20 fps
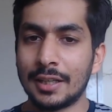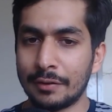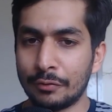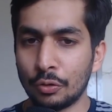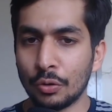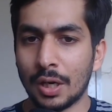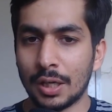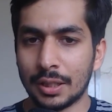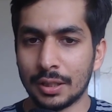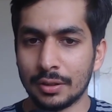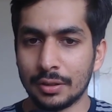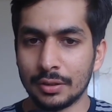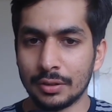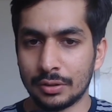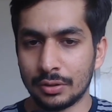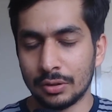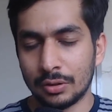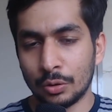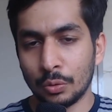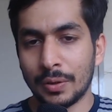review
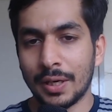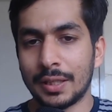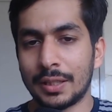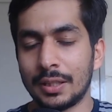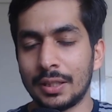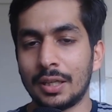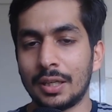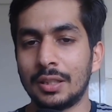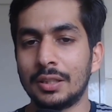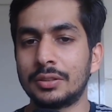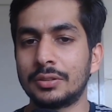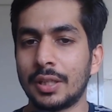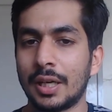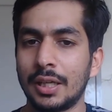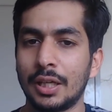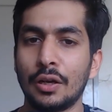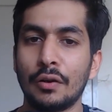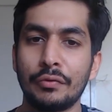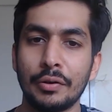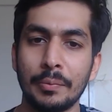articles to get an understanding of a